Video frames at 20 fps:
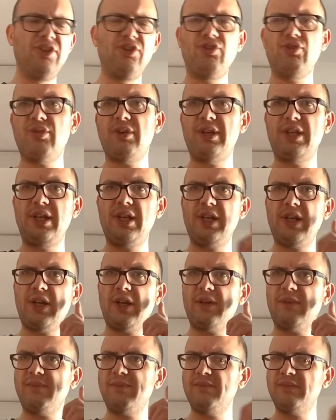You hear
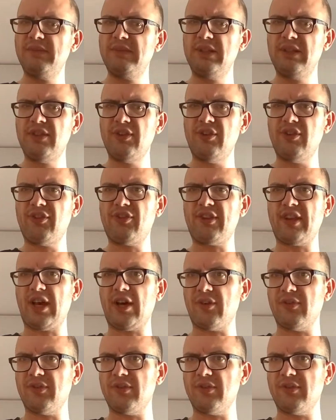the sound.